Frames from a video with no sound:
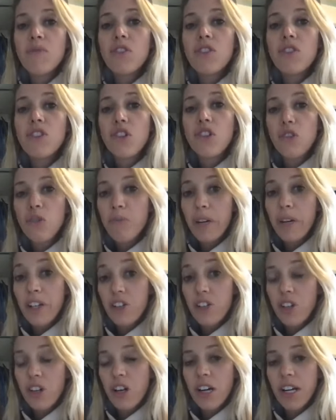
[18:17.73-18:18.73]
too
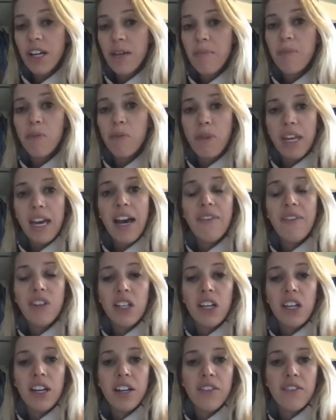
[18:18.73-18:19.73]
much on it, but we have a
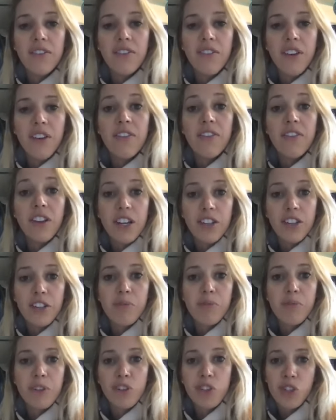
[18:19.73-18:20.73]
lot of
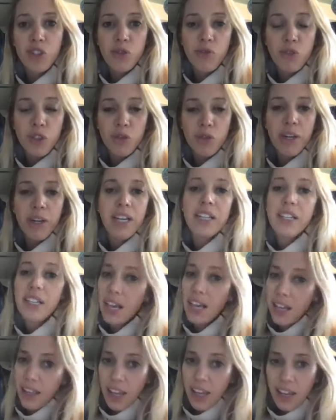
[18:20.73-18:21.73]
customers who do it,
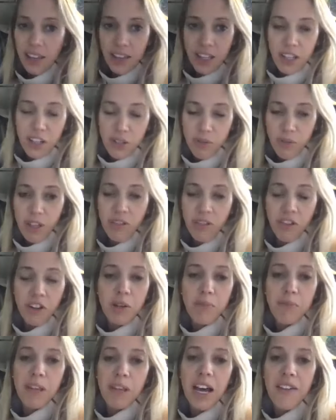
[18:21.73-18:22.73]
and they do it through
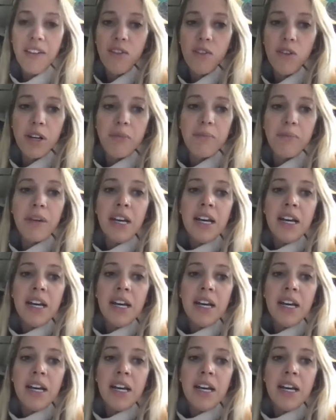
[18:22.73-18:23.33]
our platform.